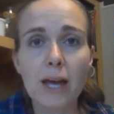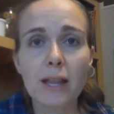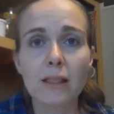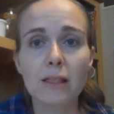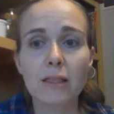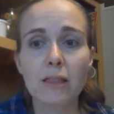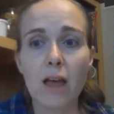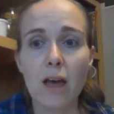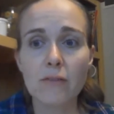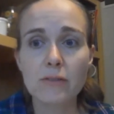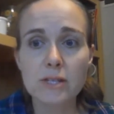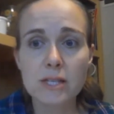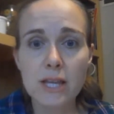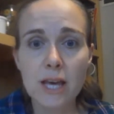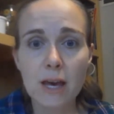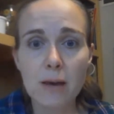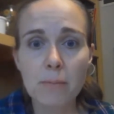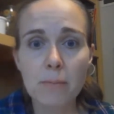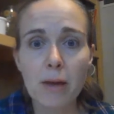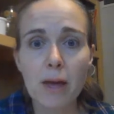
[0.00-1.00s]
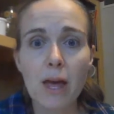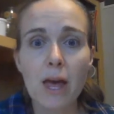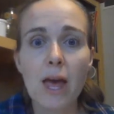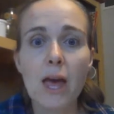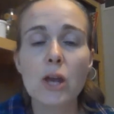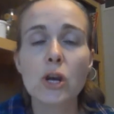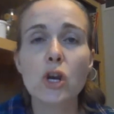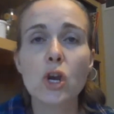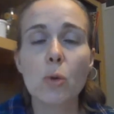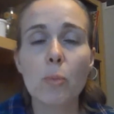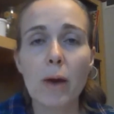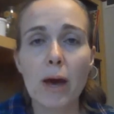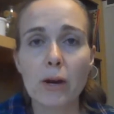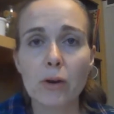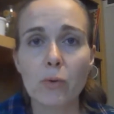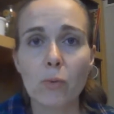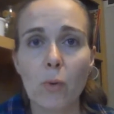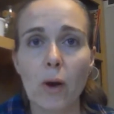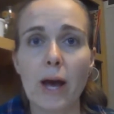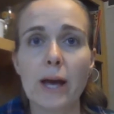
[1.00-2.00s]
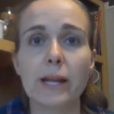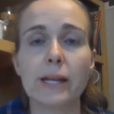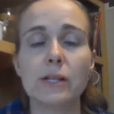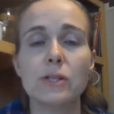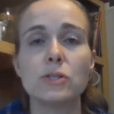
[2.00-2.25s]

and loved them no matter what.